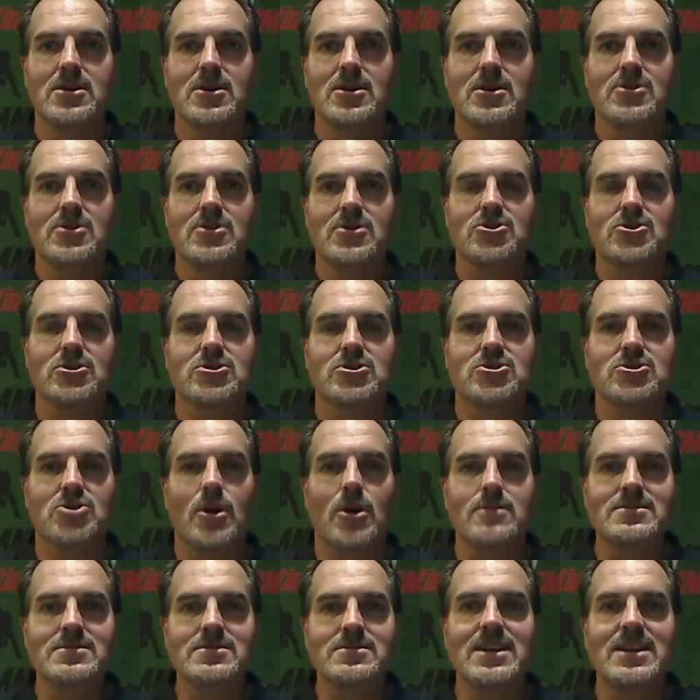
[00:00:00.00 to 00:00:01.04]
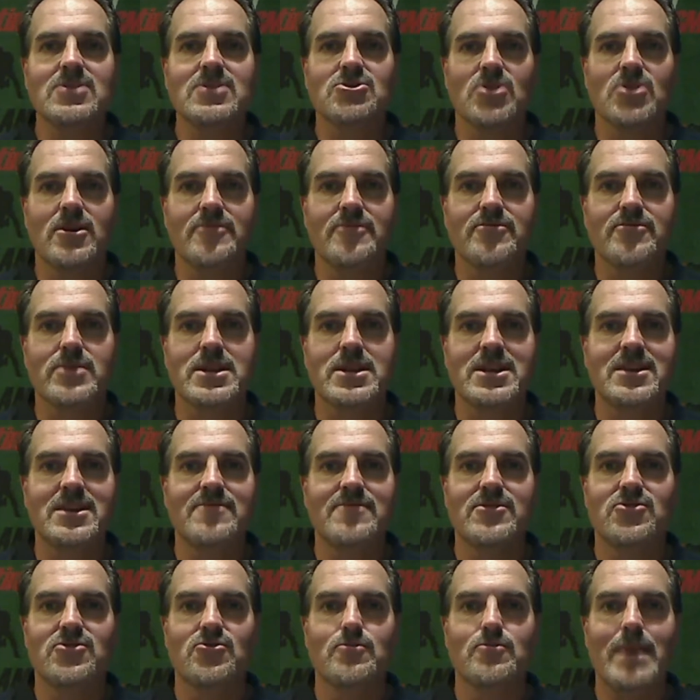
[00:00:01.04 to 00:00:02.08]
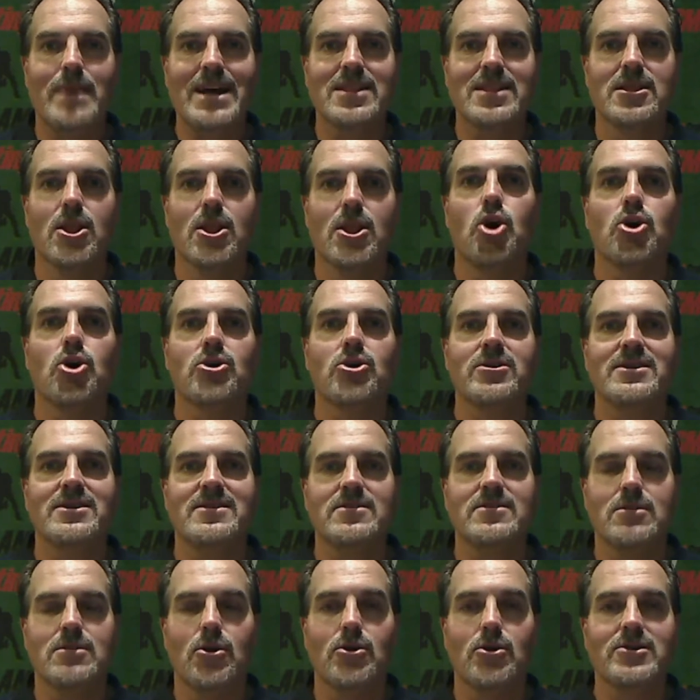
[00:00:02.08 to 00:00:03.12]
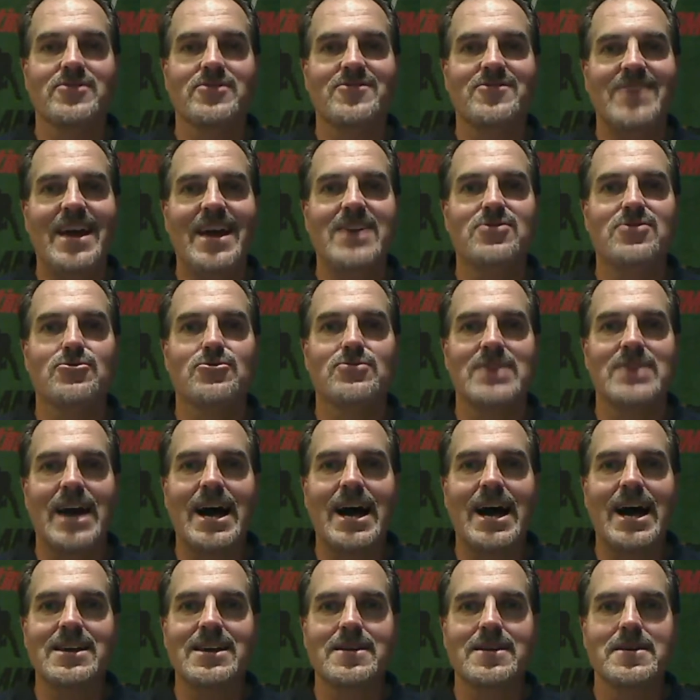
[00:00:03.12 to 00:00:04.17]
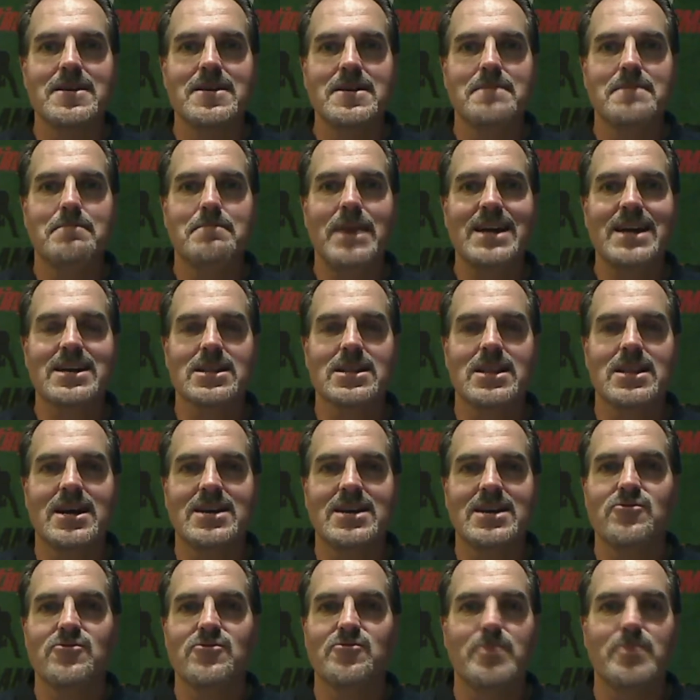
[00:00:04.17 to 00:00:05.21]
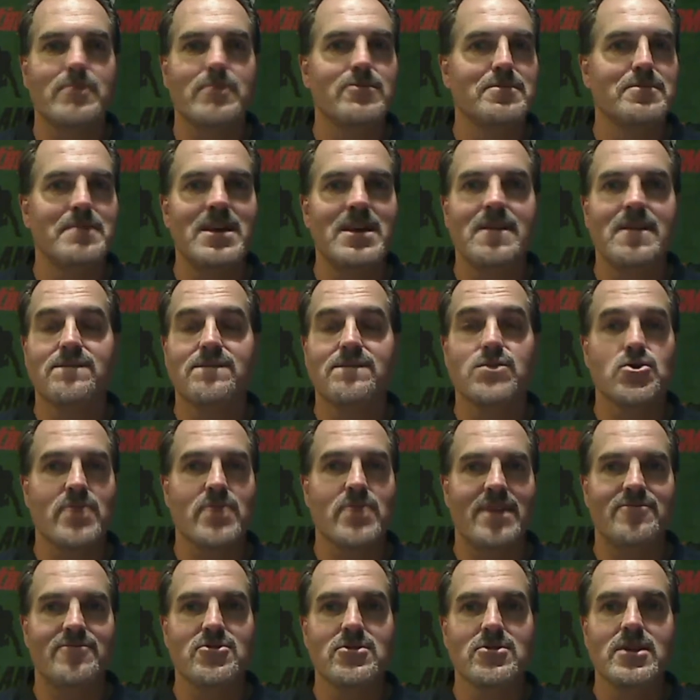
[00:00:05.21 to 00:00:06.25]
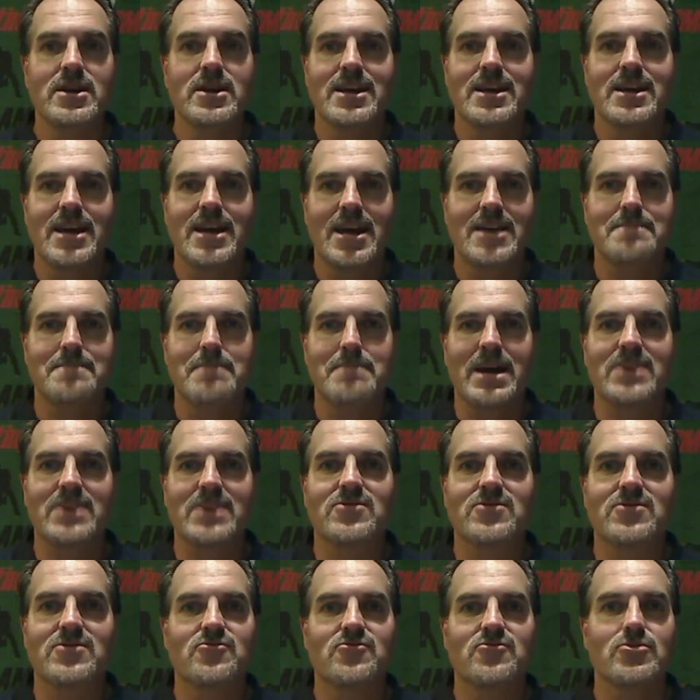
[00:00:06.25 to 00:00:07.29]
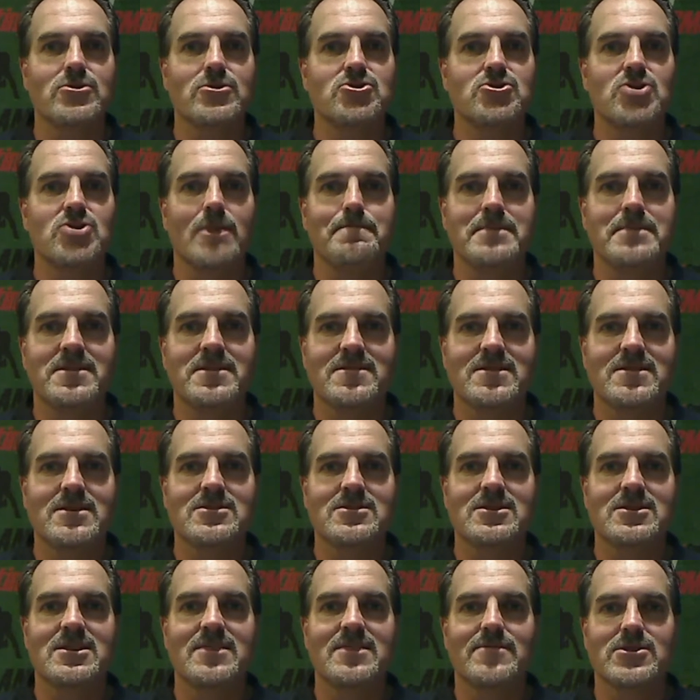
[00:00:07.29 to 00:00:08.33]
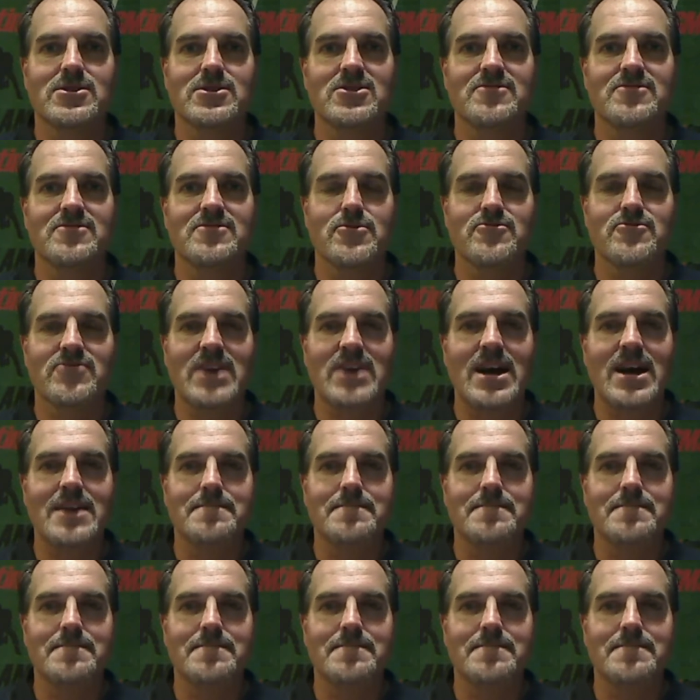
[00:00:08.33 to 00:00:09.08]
So to start things off, we're going to give it to my longest tenured guy, Mike Kalina, who's been with me forever. And Mike's going to sort of jump into this and give us his first guy.